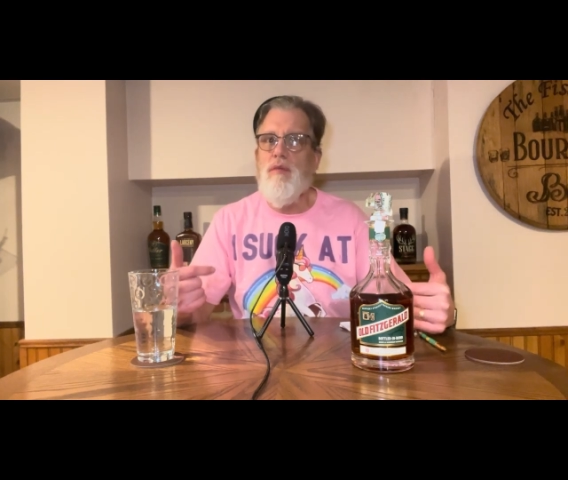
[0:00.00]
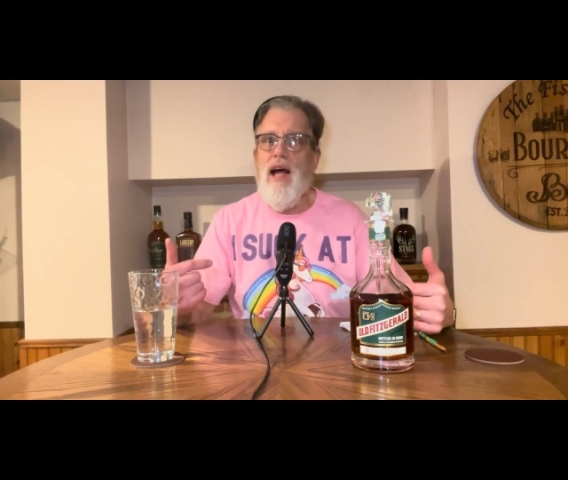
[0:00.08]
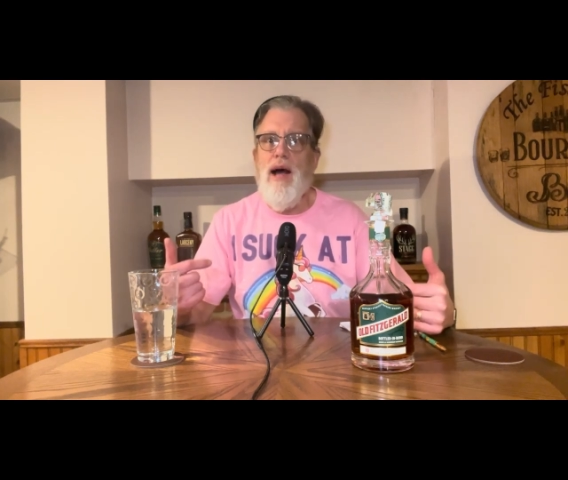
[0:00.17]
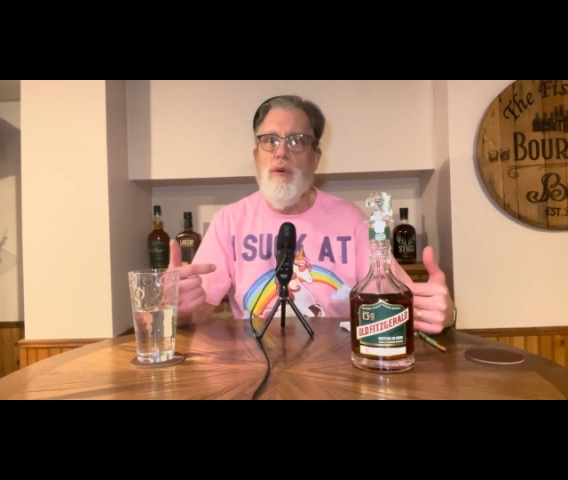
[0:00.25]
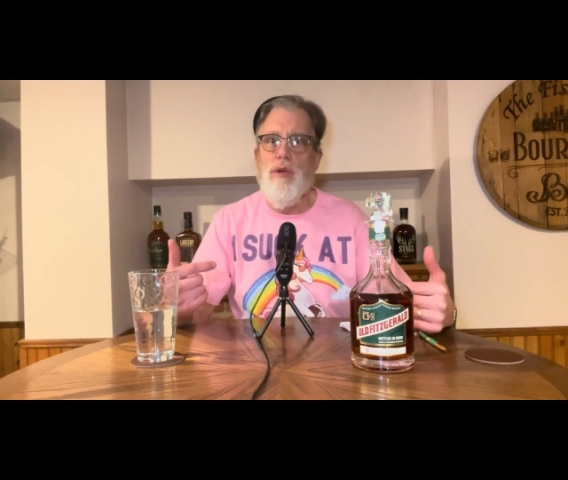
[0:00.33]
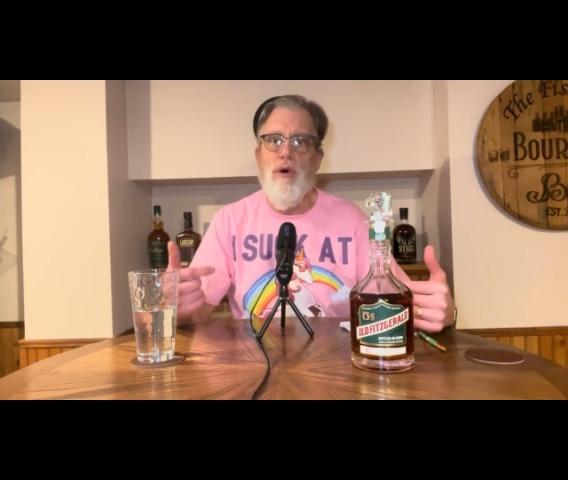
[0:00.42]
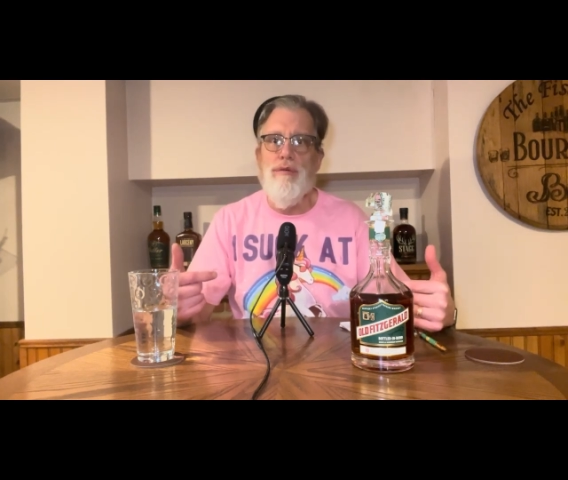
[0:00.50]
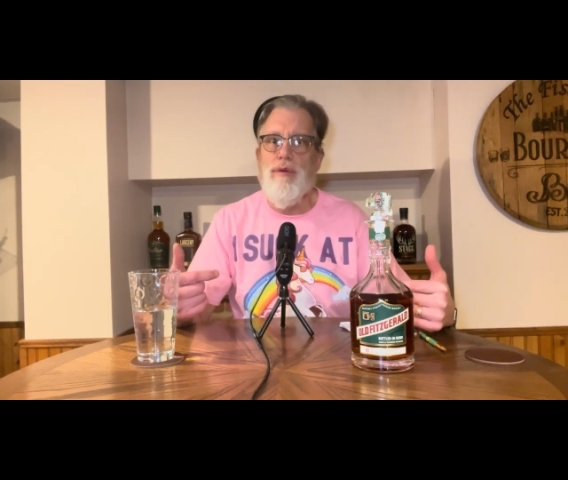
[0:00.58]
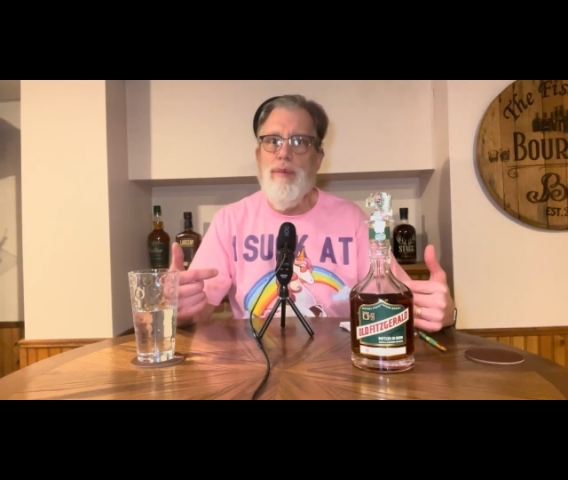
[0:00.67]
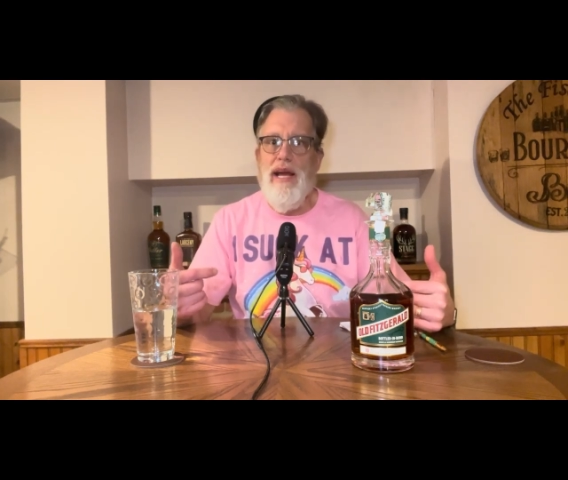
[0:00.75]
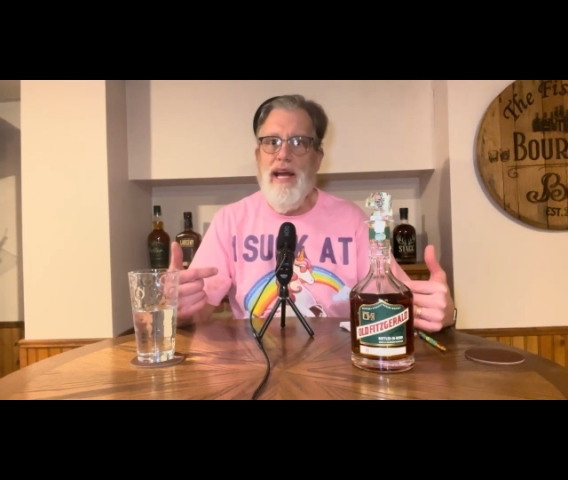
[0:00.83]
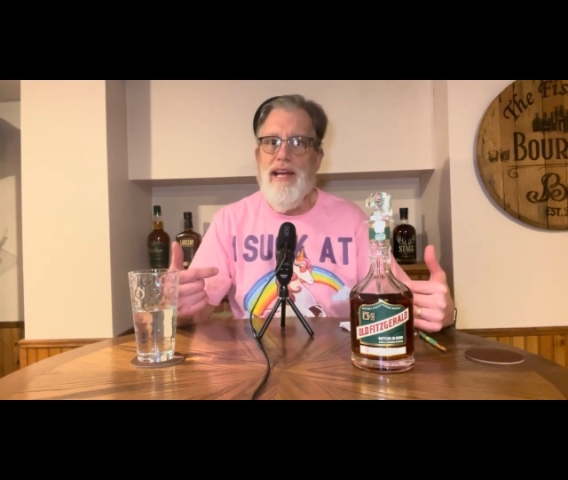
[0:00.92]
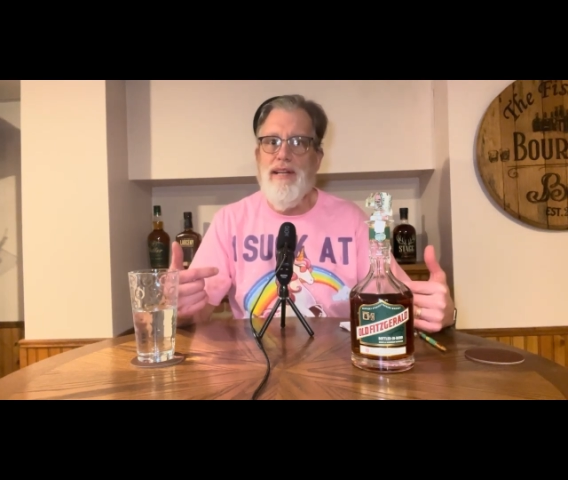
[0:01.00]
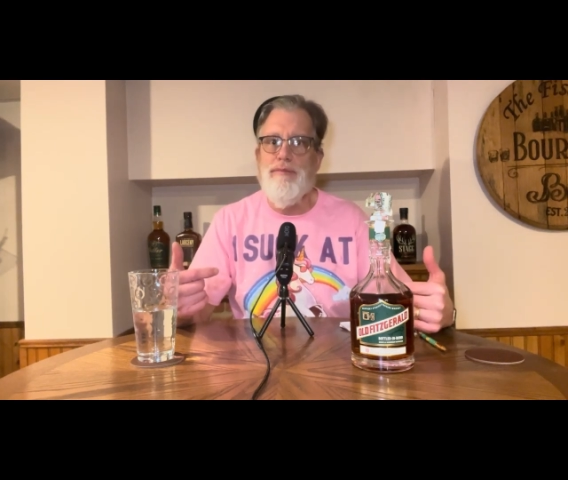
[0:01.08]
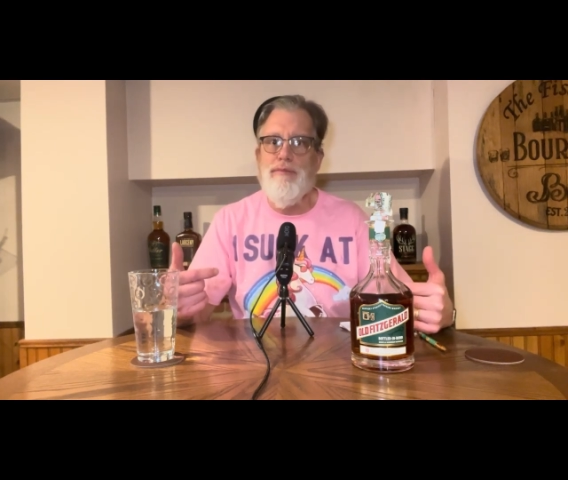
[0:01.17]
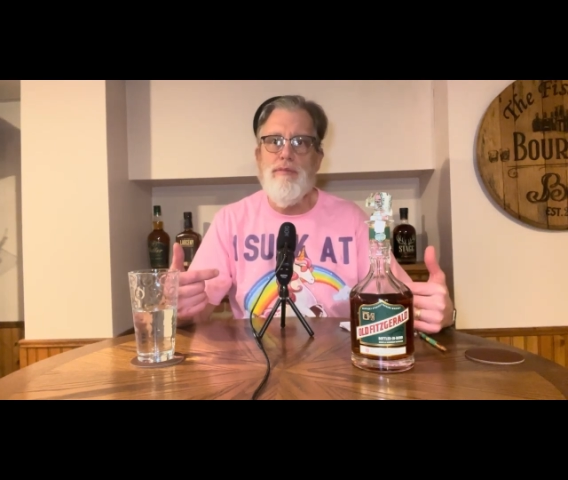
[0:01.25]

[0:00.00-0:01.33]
I will overpay.